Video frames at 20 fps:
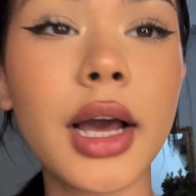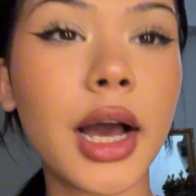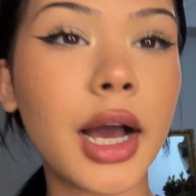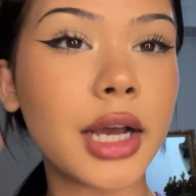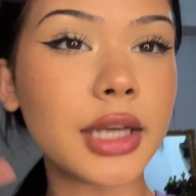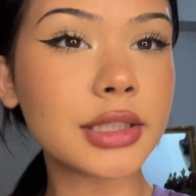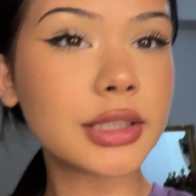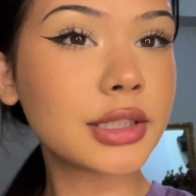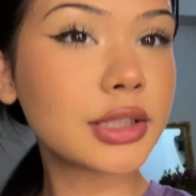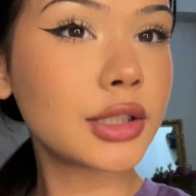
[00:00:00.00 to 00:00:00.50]

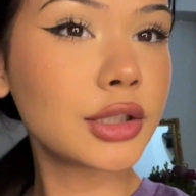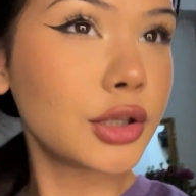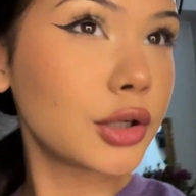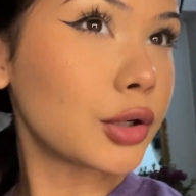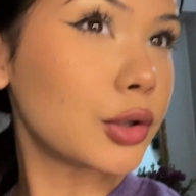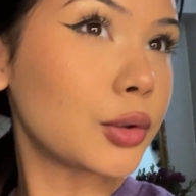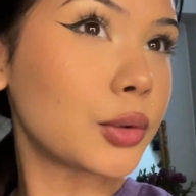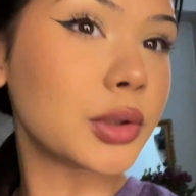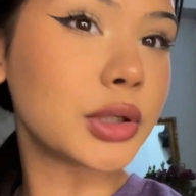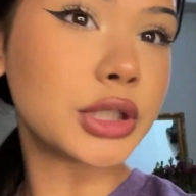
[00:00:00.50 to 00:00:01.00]
I still look
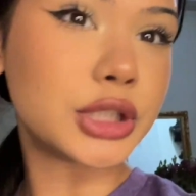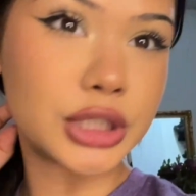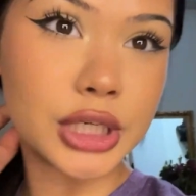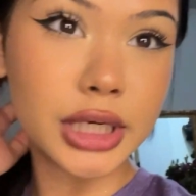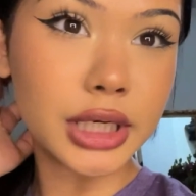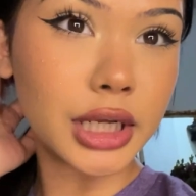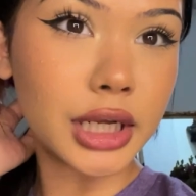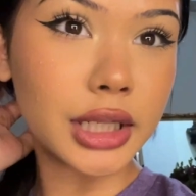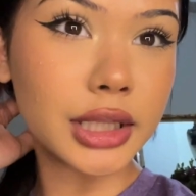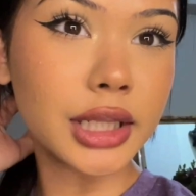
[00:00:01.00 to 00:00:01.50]

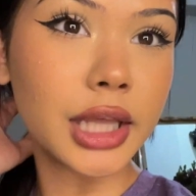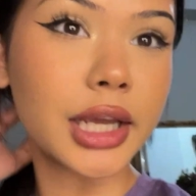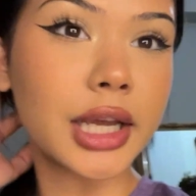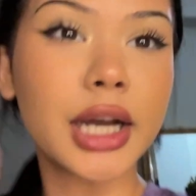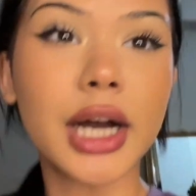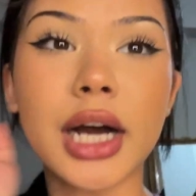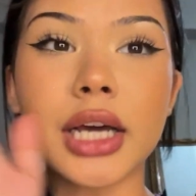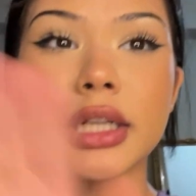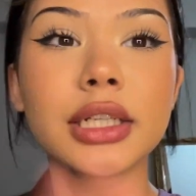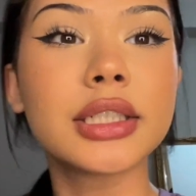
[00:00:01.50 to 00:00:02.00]
gorgina. Like,
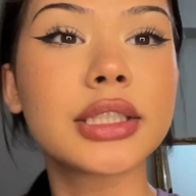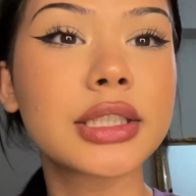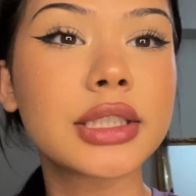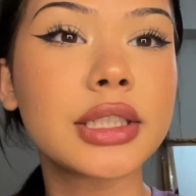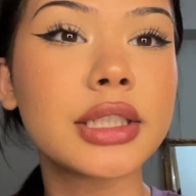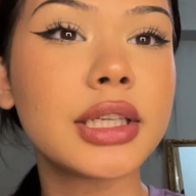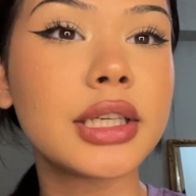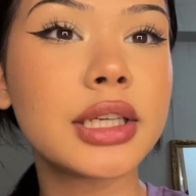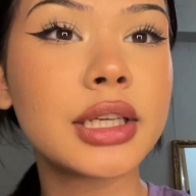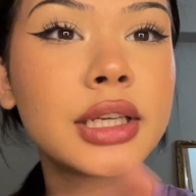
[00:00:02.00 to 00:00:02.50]

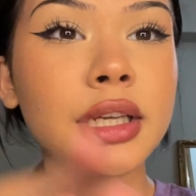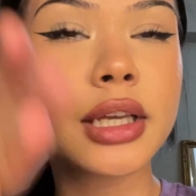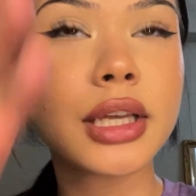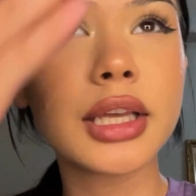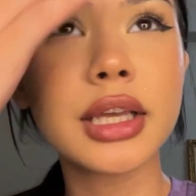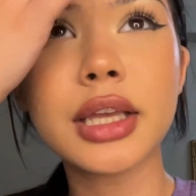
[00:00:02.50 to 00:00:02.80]
honestly,